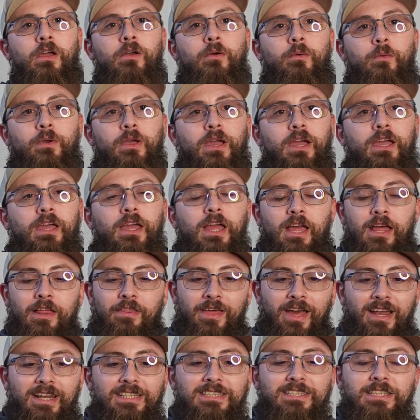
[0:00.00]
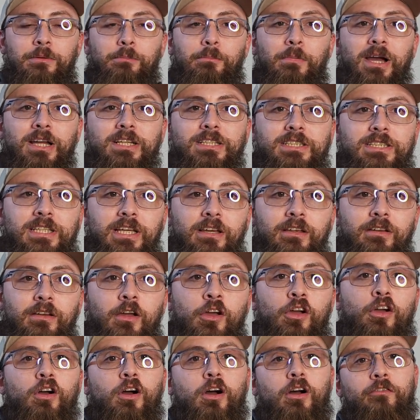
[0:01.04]
Okay? That is the mindset
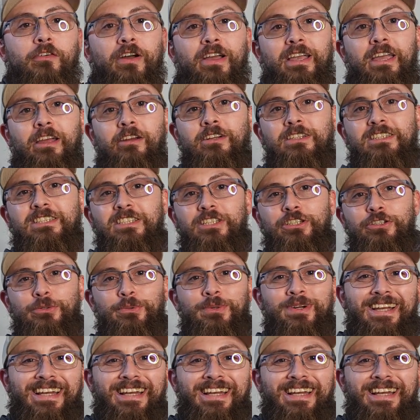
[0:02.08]
of, I guarantee you,